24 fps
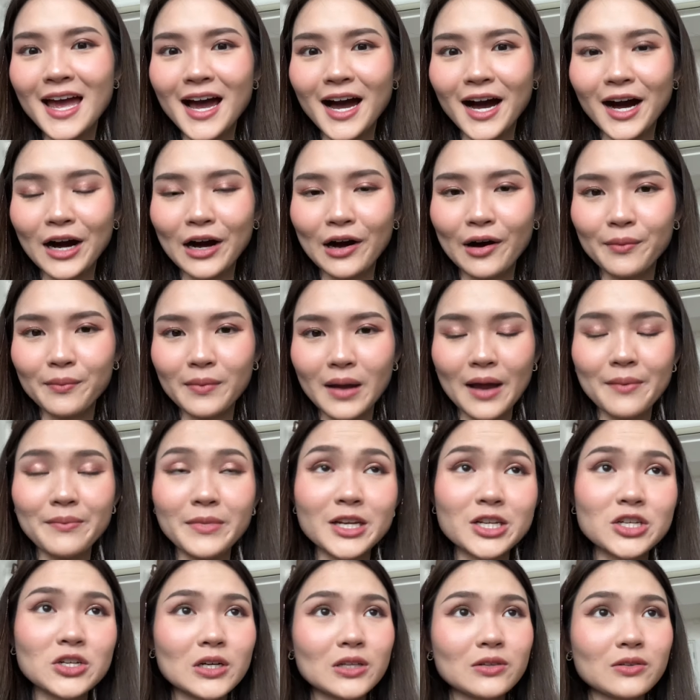Um, I
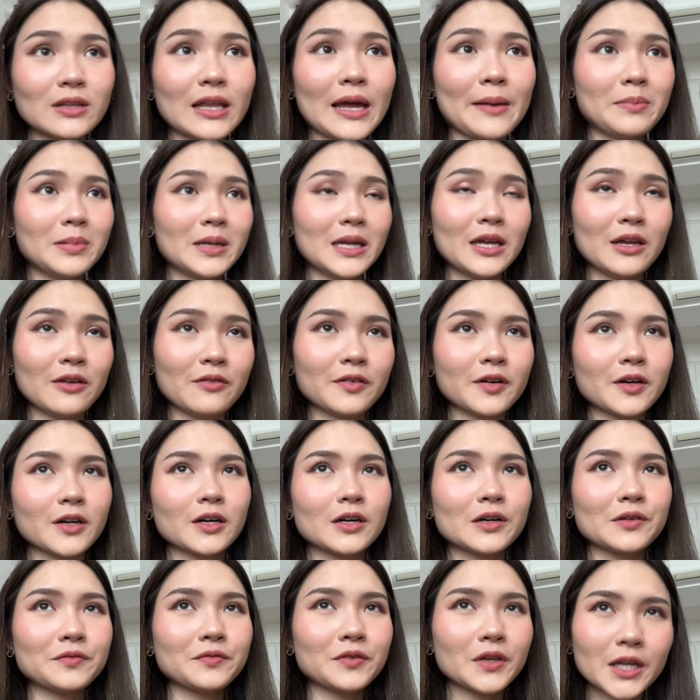made sure to like play with
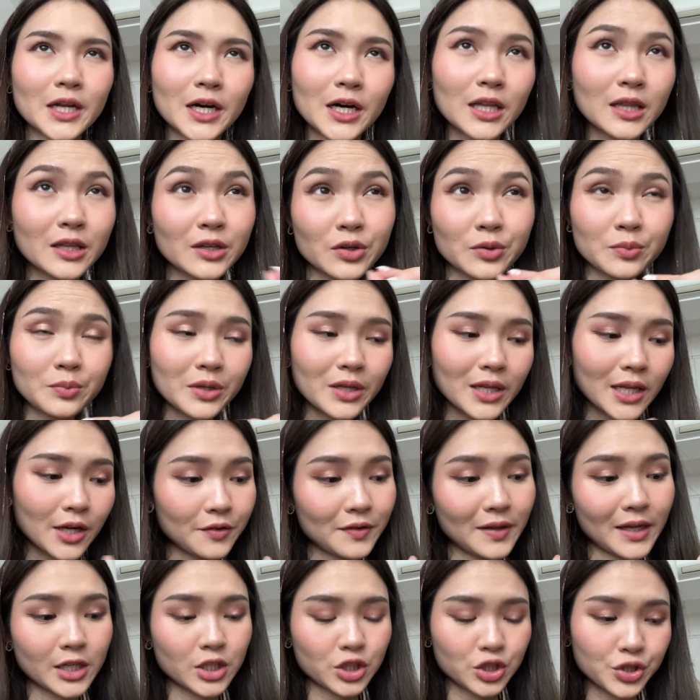her, feed her a little bit
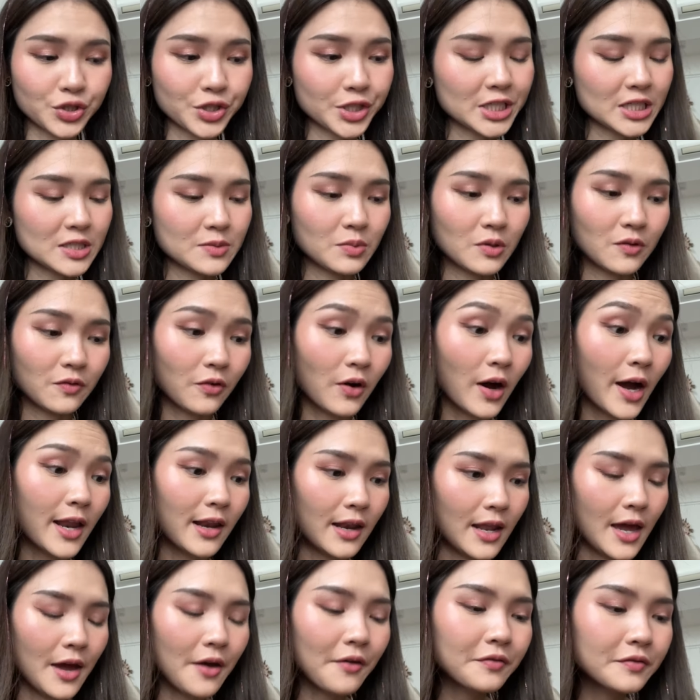of like treats before I
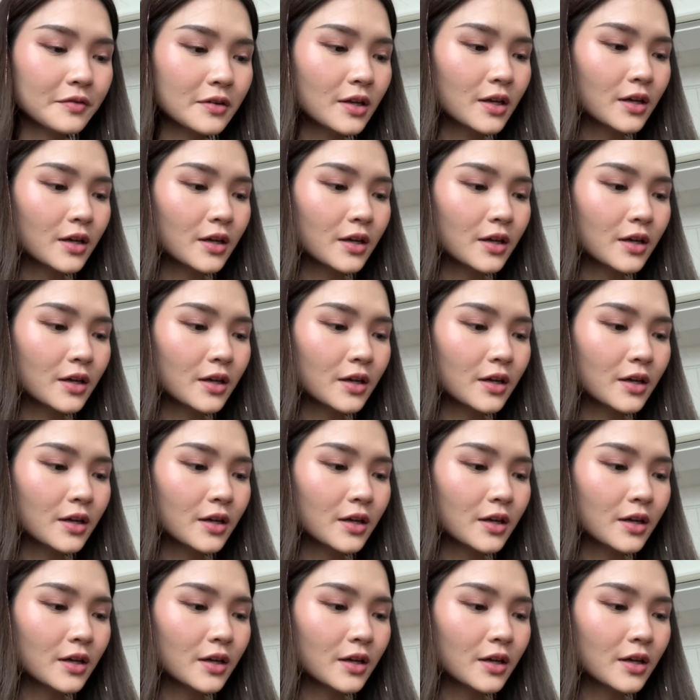left